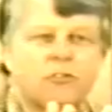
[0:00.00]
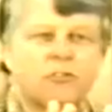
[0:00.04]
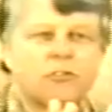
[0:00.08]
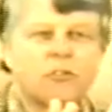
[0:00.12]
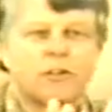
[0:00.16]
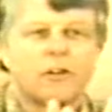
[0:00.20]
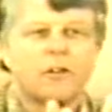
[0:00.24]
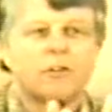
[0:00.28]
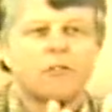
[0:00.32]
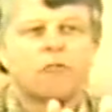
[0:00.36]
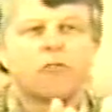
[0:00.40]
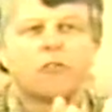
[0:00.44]

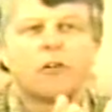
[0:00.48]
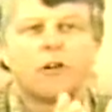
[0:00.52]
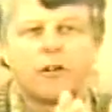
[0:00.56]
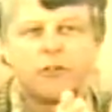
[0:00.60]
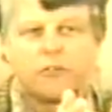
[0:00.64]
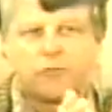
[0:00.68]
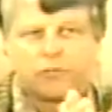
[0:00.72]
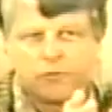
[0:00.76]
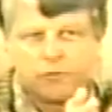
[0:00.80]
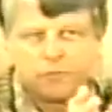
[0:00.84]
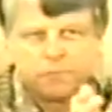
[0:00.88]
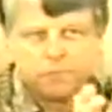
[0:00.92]
little phrase.
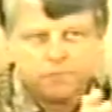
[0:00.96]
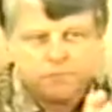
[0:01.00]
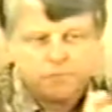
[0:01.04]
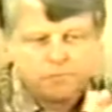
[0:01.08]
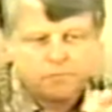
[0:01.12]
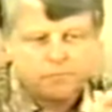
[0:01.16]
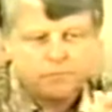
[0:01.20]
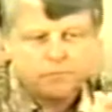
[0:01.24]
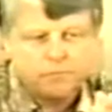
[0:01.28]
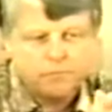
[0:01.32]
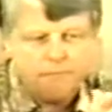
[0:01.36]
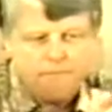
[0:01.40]

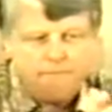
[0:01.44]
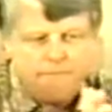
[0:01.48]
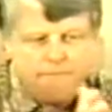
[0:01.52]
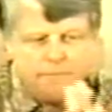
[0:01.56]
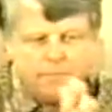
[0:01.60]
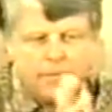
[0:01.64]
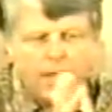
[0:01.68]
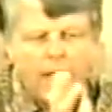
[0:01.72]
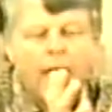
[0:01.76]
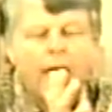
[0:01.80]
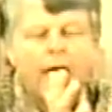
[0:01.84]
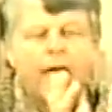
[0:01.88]

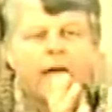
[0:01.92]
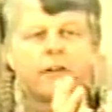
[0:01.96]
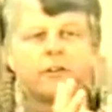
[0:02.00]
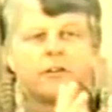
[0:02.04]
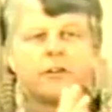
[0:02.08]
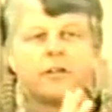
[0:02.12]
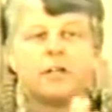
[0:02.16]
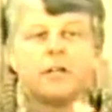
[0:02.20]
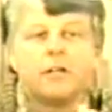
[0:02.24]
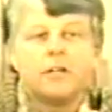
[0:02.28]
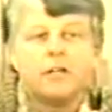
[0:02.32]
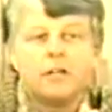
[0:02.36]
And
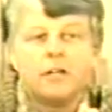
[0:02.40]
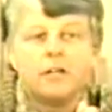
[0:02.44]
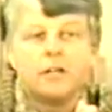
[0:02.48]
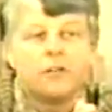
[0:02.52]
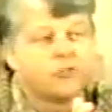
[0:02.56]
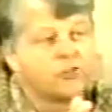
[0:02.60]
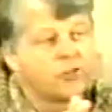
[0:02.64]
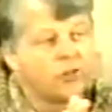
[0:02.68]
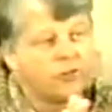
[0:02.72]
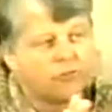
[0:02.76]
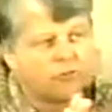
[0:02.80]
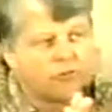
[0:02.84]
he,
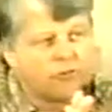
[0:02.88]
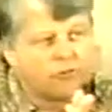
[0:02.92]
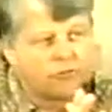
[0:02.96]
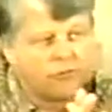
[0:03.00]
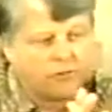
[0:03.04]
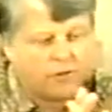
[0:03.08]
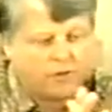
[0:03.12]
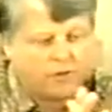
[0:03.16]
Jesus,